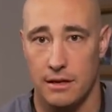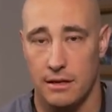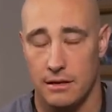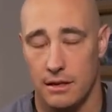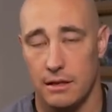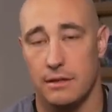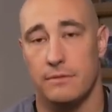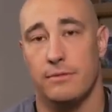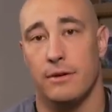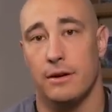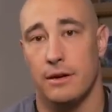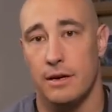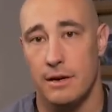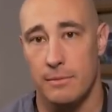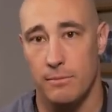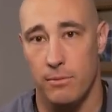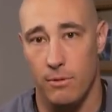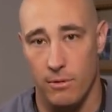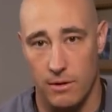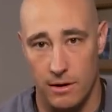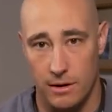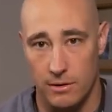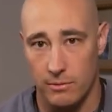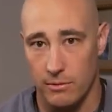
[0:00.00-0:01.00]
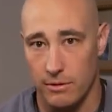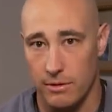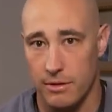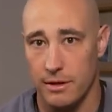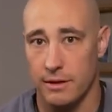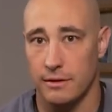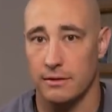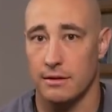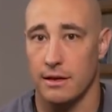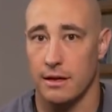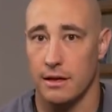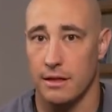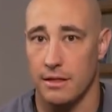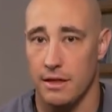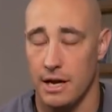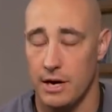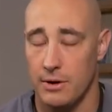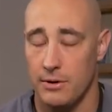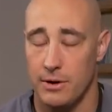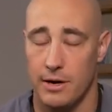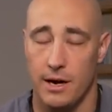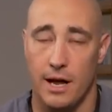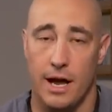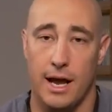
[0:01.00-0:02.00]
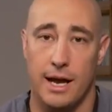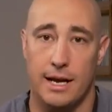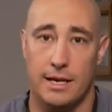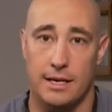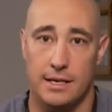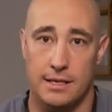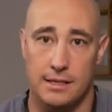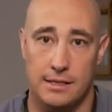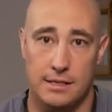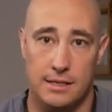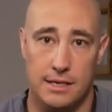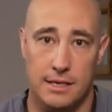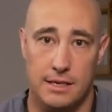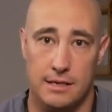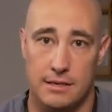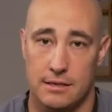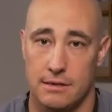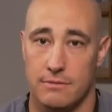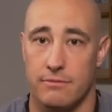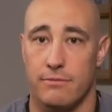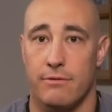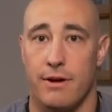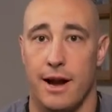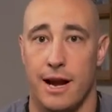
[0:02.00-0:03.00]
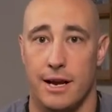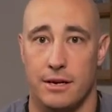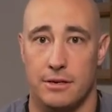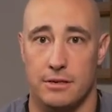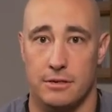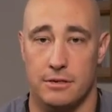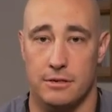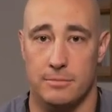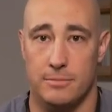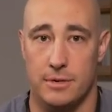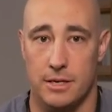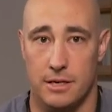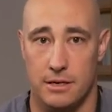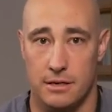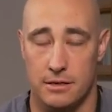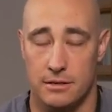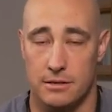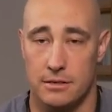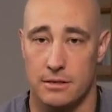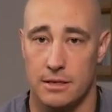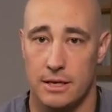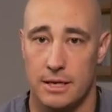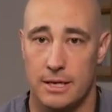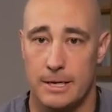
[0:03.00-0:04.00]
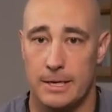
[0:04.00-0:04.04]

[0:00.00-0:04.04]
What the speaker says: That's very important with things like thyroid eye disease and fractures because